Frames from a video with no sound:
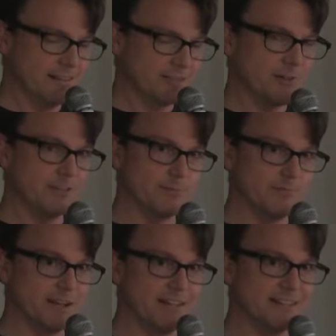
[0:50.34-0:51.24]
trying to
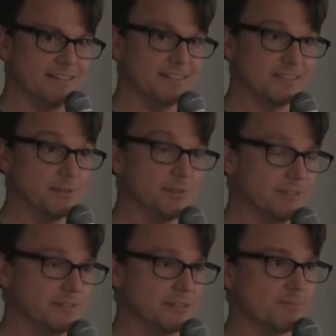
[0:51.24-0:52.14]
provide a
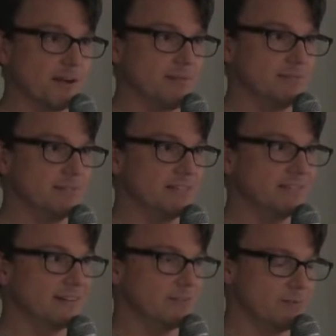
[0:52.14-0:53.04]
solution to this problem that
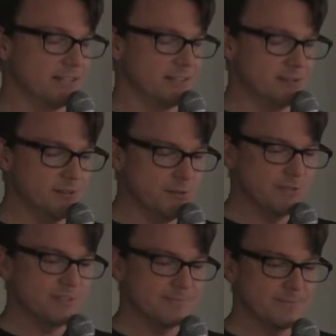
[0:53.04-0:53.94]
everybody can
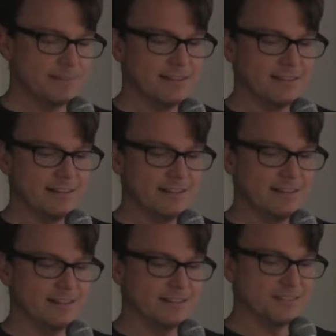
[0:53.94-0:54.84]
use.
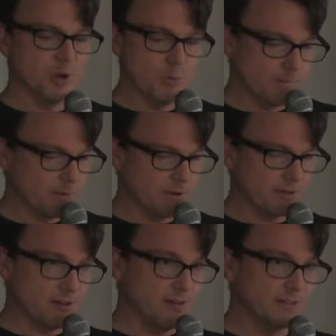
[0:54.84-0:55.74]
Uh, it's an open
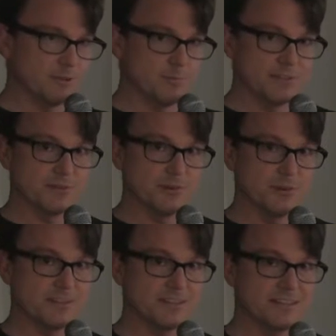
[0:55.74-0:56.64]
protocol, it's open
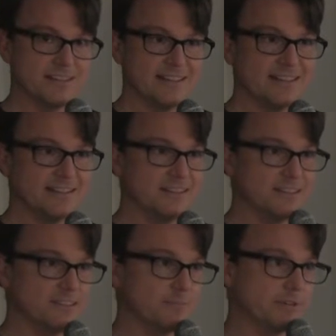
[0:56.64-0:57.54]
source.
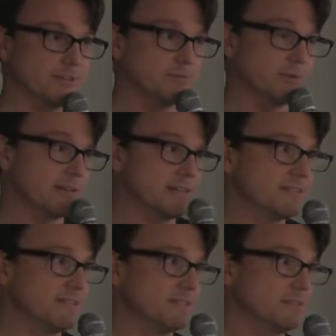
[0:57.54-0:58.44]
It's been working
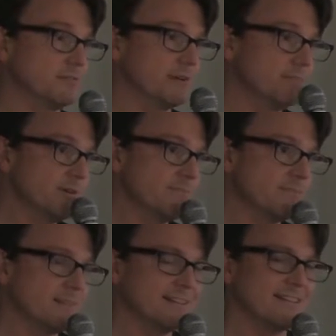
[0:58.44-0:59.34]
since November.
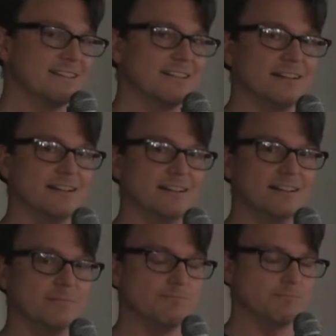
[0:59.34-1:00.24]

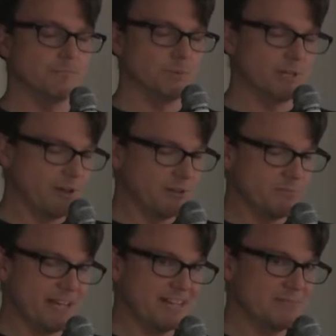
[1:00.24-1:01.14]
Um, we call it
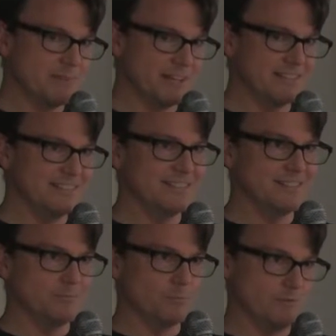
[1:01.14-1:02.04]
a beta, but
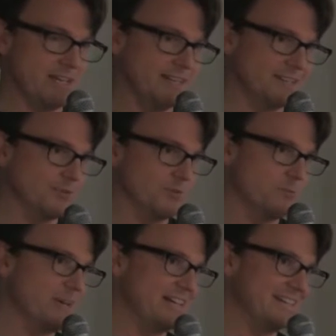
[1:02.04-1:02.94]
we mean it's a
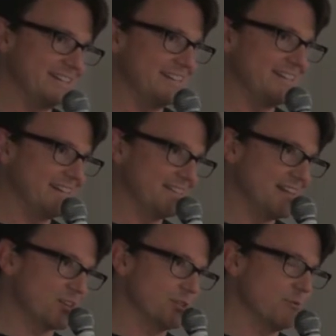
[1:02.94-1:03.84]
real beta. It, it's an actually